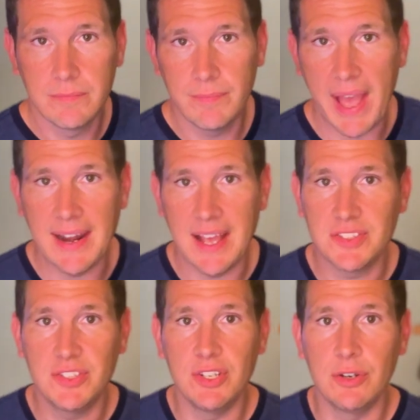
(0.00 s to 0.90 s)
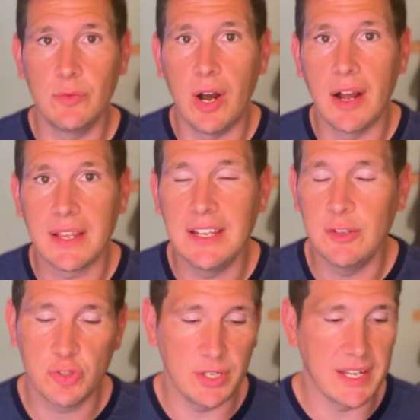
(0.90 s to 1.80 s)
badass dude walking,
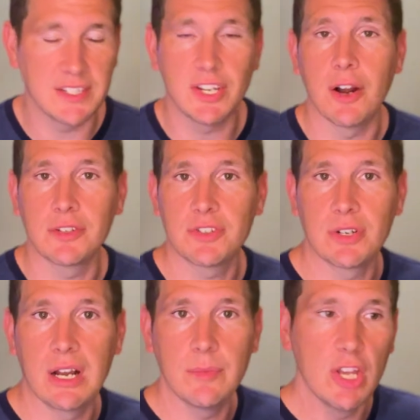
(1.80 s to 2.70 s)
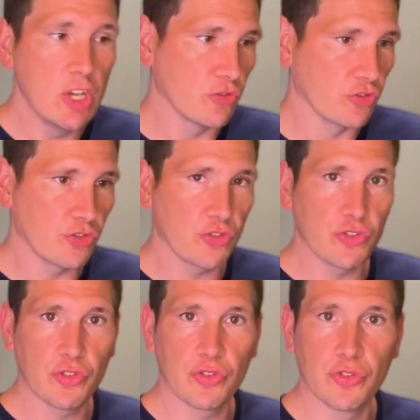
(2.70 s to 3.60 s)
usually a guitar strum.
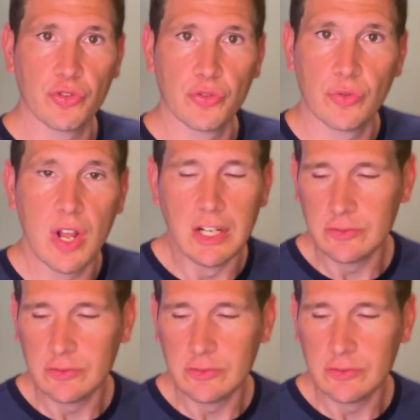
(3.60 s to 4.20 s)
Mm.